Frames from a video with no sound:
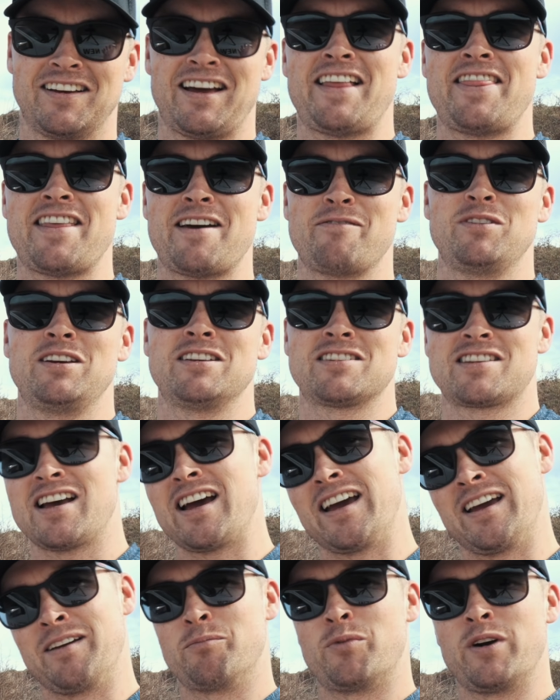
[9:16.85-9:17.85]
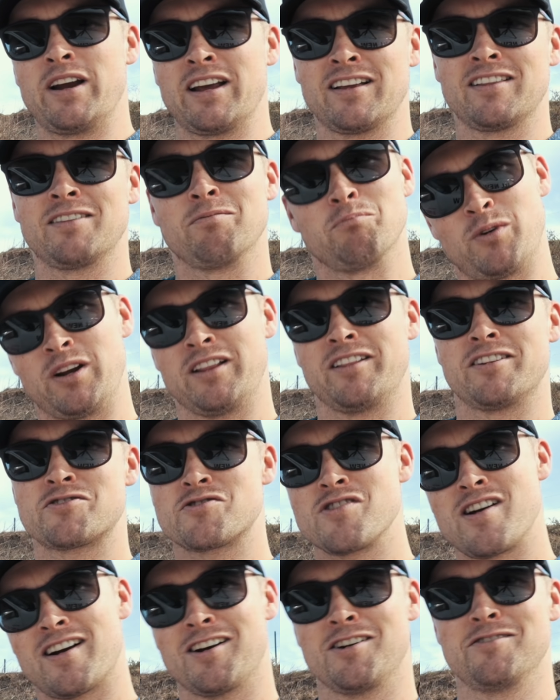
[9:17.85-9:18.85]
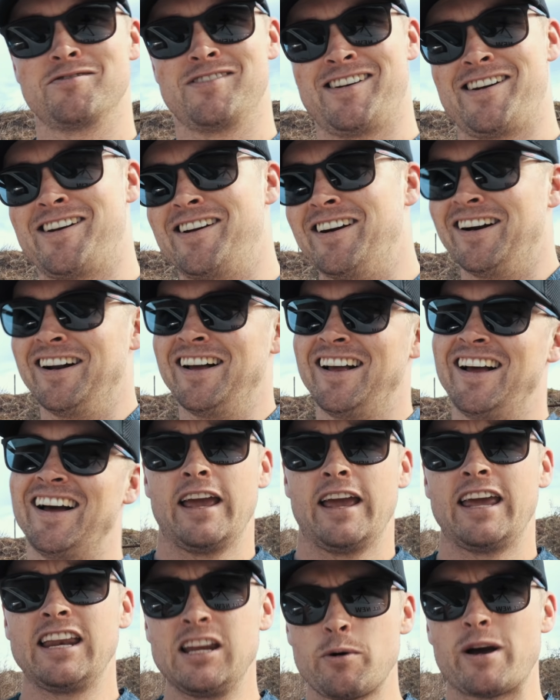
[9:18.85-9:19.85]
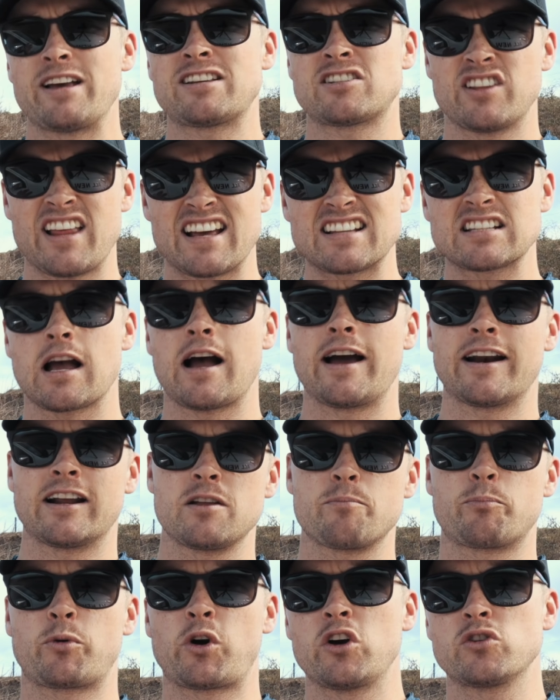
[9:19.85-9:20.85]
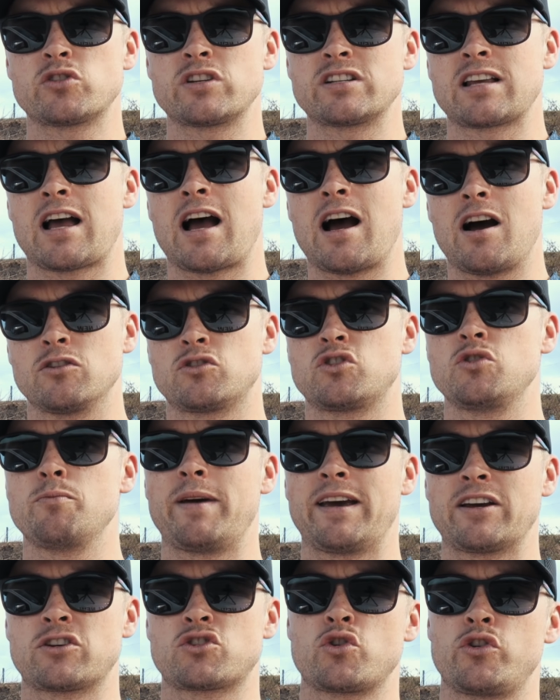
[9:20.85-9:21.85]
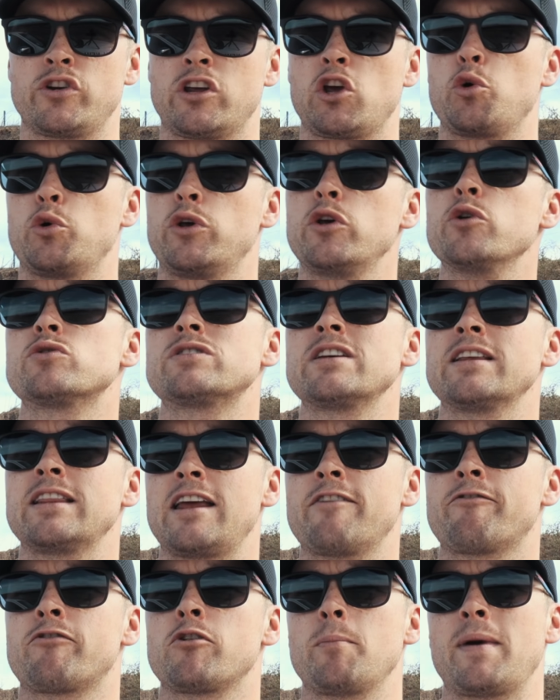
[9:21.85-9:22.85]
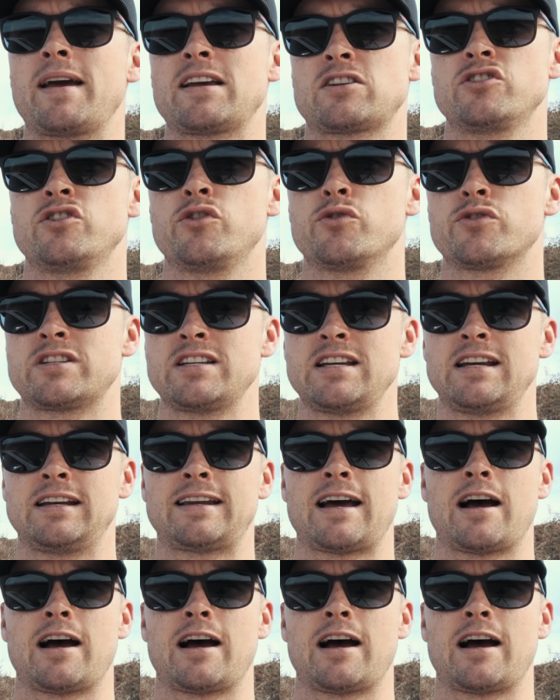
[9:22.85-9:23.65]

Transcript: and that means hey bring bring the truck over here Anyway, so that's kind of the process how to make sure you're using the information you're seeing